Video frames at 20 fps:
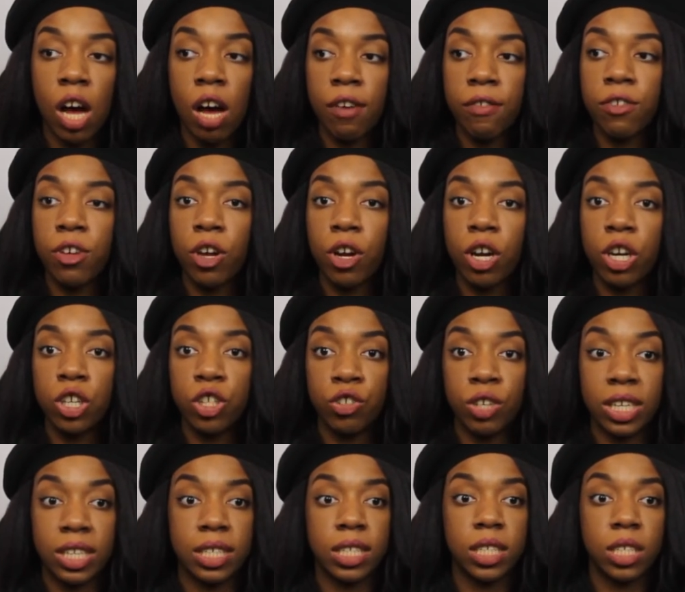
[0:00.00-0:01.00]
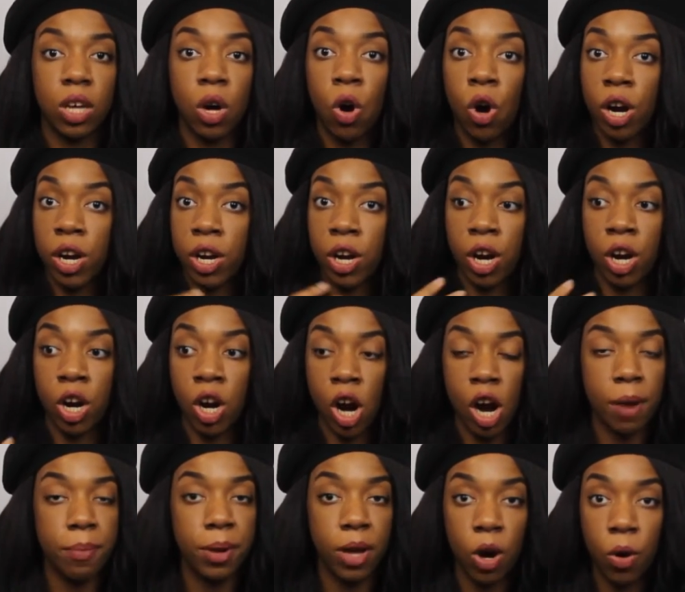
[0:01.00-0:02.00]
of your dress or your
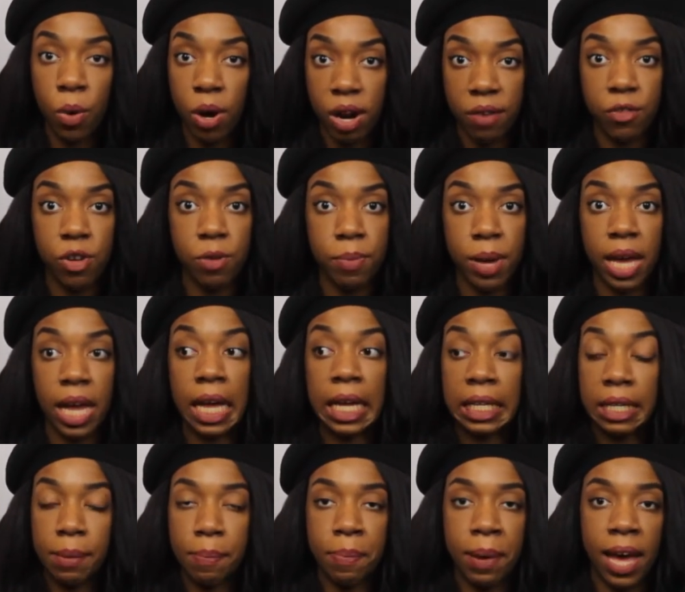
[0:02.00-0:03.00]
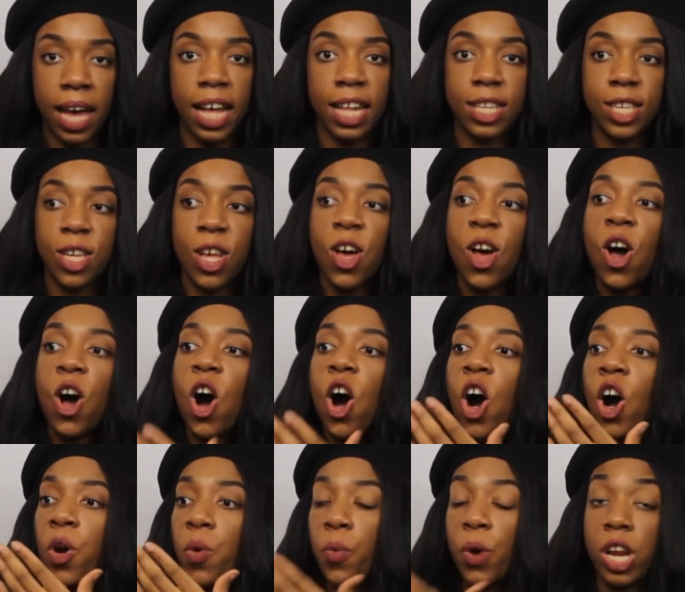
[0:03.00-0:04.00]
garment or whatever you're making depends
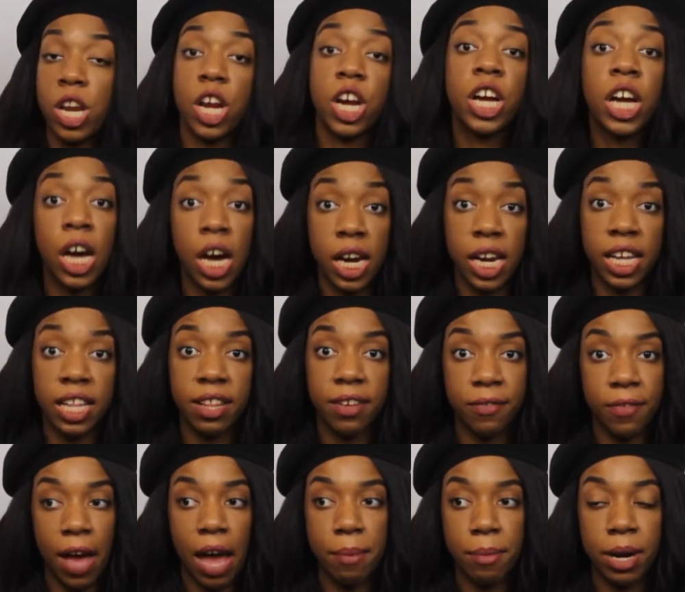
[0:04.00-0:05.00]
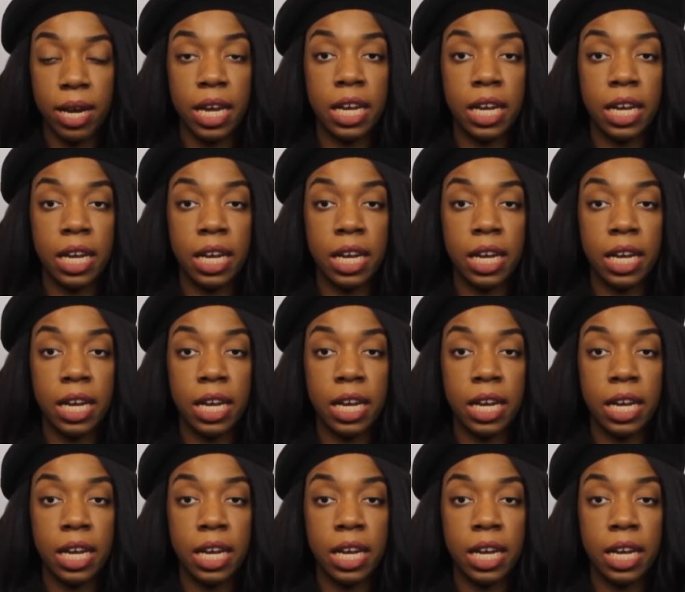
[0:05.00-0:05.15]
on when you're cutting the fabric.